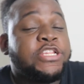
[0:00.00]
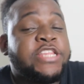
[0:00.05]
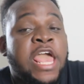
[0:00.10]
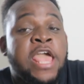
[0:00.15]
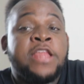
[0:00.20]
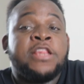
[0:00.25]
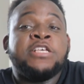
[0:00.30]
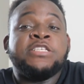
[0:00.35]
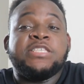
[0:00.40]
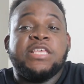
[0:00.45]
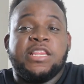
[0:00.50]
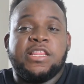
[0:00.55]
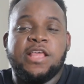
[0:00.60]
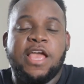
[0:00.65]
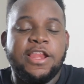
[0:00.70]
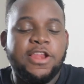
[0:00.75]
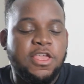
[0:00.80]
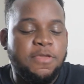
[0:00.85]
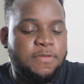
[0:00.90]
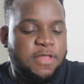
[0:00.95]
They listen,
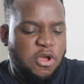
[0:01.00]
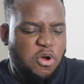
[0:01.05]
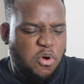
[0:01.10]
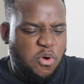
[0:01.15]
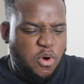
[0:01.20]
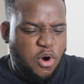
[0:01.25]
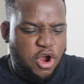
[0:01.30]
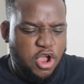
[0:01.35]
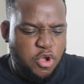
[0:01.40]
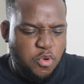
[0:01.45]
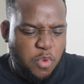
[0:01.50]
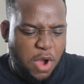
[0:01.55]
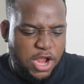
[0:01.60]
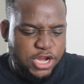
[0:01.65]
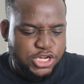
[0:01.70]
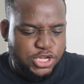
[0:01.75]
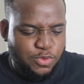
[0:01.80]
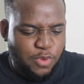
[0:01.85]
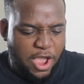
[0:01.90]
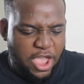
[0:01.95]
and they be like, oh, wait,
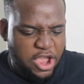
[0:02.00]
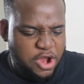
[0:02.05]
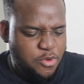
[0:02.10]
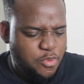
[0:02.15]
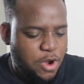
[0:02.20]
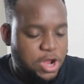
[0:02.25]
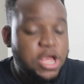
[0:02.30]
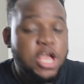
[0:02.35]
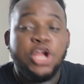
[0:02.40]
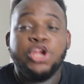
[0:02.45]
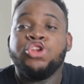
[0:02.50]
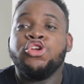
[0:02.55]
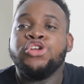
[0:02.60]
watch you. Why you watch?